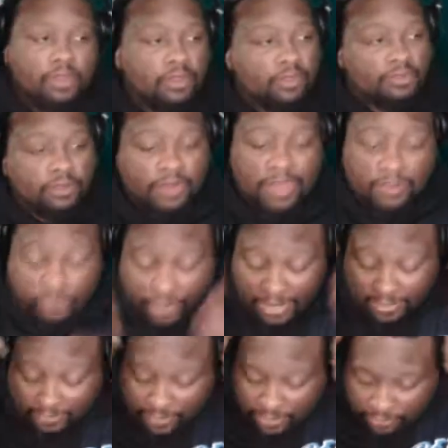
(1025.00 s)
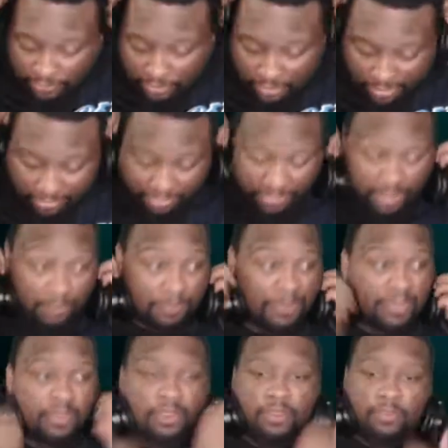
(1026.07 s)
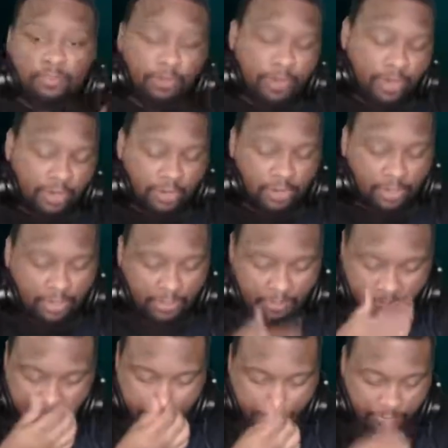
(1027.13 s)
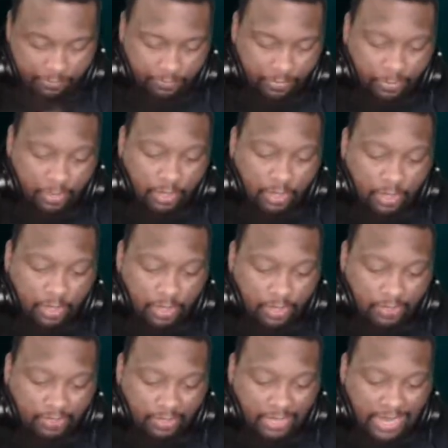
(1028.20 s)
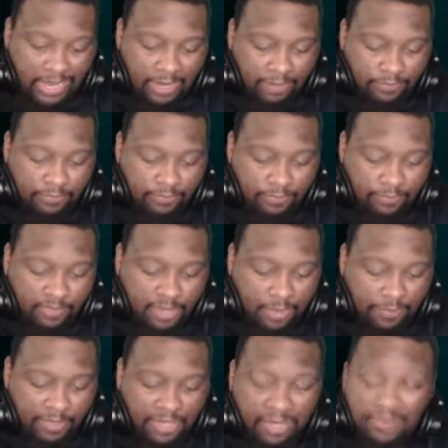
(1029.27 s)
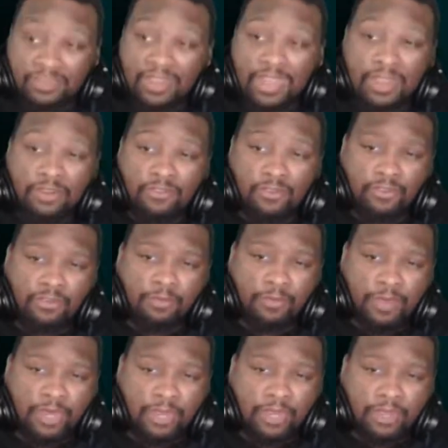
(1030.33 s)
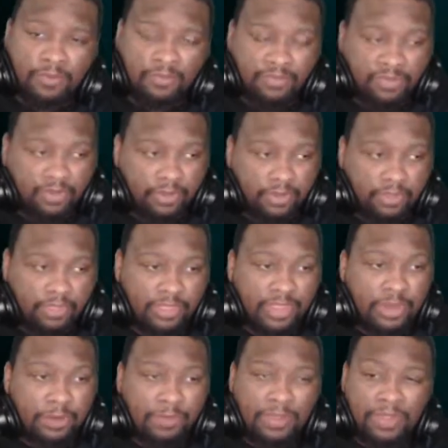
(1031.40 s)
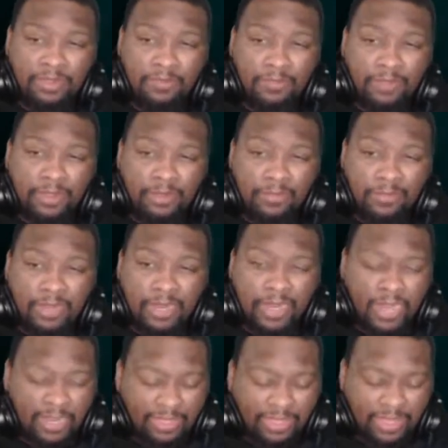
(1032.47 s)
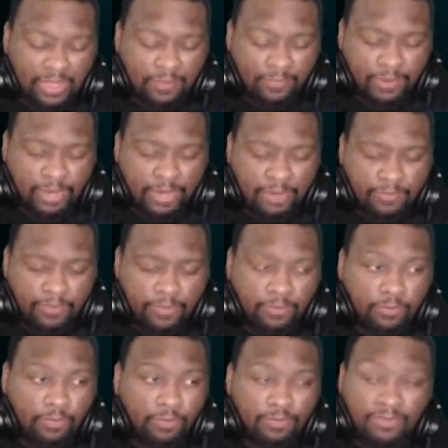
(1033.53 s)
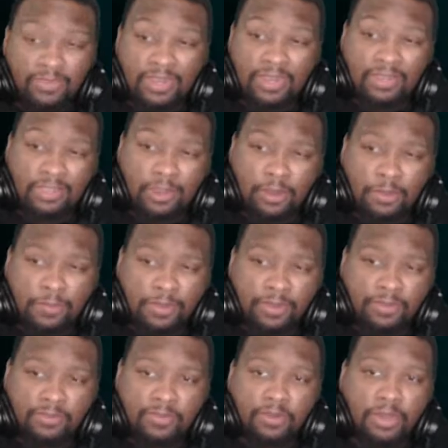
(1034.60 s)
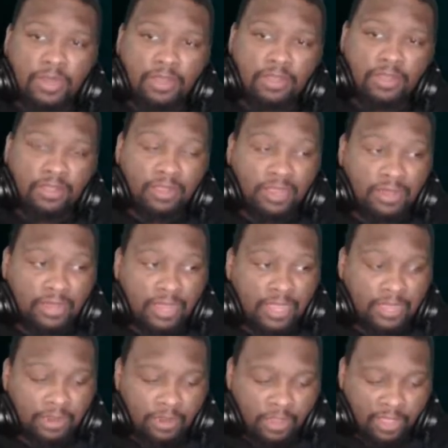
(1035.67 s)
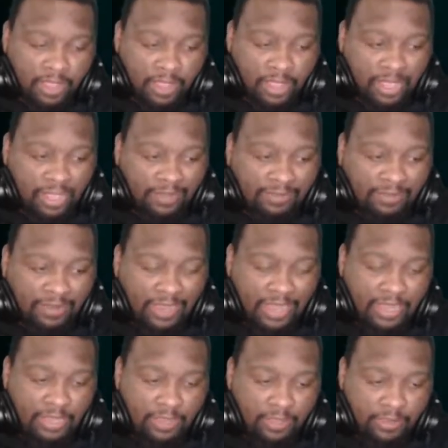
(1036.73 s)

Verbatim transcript: so that track is actually called Therapy. Is where um, there's a lot of double entendres when it comes to therapy. And I think for individuals who've seen therapists or anything like that, it's like